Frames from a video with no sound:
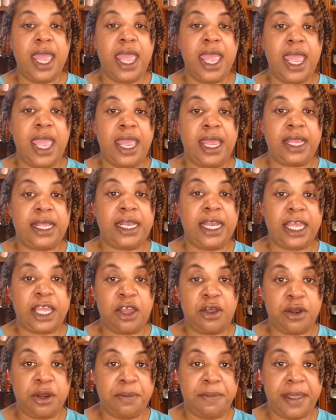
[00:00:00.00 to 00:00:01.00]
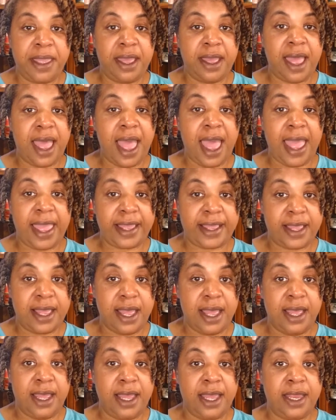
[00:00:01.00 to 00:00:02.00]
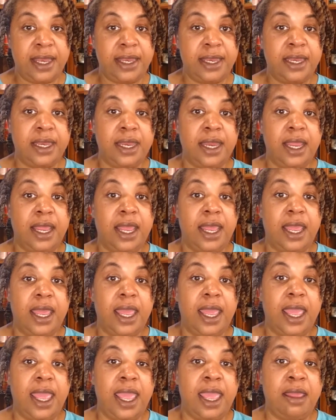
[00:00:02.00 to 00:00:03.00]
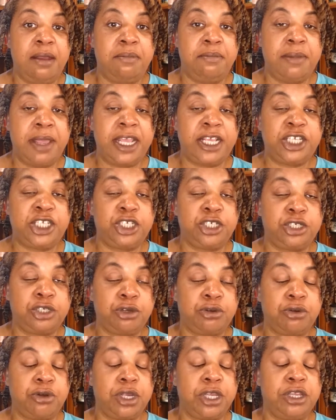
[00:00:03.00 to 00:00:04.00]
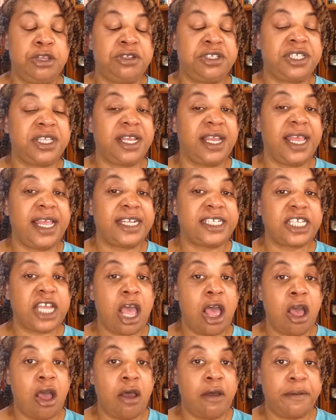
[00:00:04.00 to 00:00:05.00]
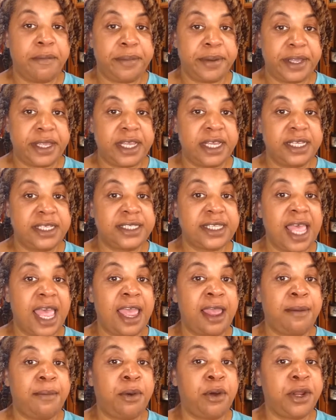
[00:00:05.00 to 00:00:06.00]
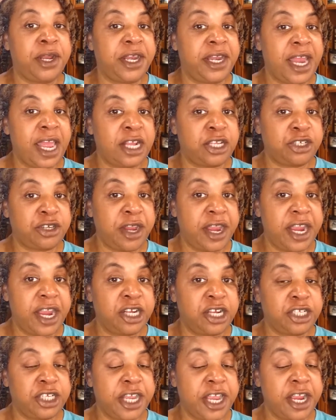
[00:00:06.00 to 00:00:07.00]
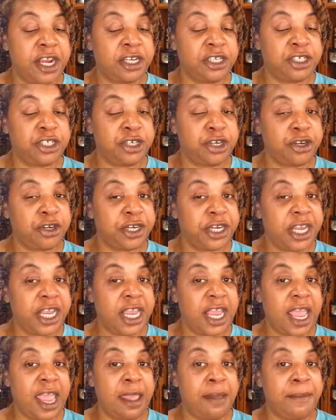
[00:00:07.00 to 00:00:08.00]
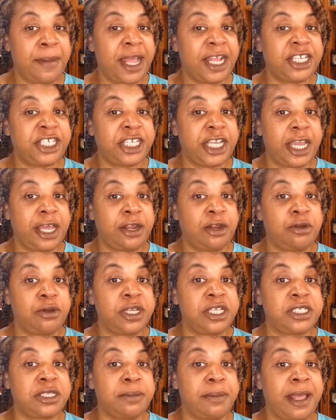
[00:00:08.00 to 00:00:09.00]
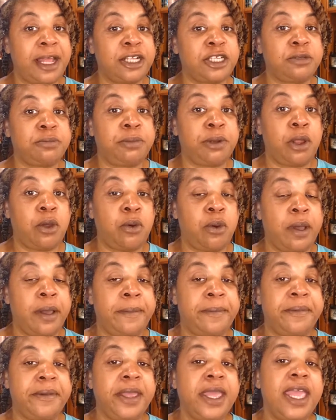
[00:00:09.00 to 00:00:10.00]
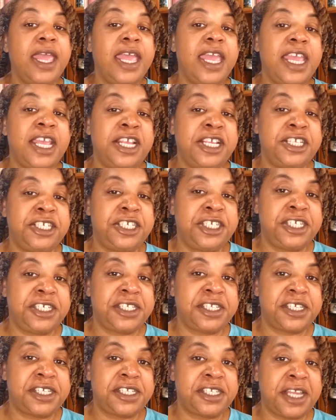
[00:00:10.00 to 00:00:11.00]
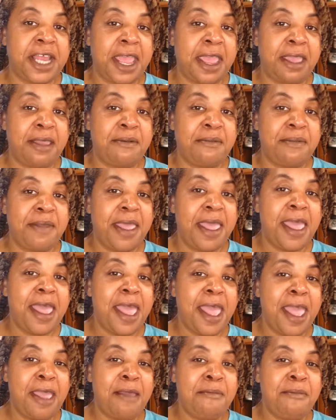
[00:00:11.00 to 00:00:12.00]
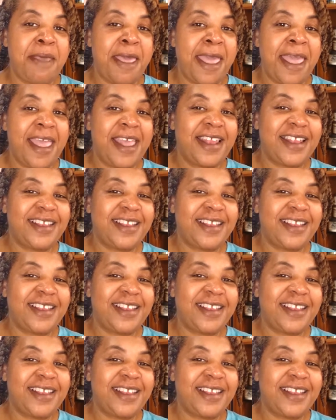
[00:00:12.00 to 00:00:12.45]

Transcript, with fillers: and click on the bell icon and make sure you select all because I am on a natural hair tear journey and my channel is about to blow up in Jesus name. Amen.